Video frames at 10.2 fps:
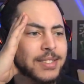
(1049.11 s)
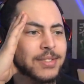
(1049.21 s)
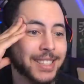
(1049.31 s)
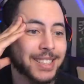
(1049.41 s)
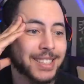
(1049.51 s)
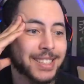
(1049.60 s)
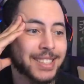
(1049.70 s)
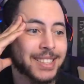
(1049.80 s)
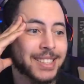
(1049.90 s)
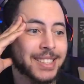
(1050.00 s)

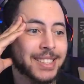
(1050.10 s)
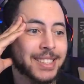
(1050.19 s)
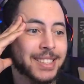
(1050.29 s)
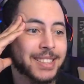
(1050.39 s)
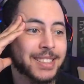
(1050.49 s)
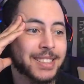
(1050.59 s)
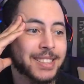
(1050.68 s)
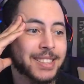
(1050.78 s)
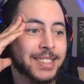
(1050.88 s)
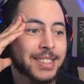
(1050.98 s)

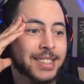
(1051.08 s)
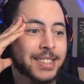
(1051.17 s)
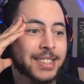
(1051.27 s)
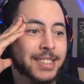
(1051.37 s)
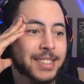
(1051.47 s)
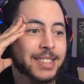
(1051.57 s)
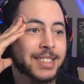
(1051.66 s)
(no one is talking)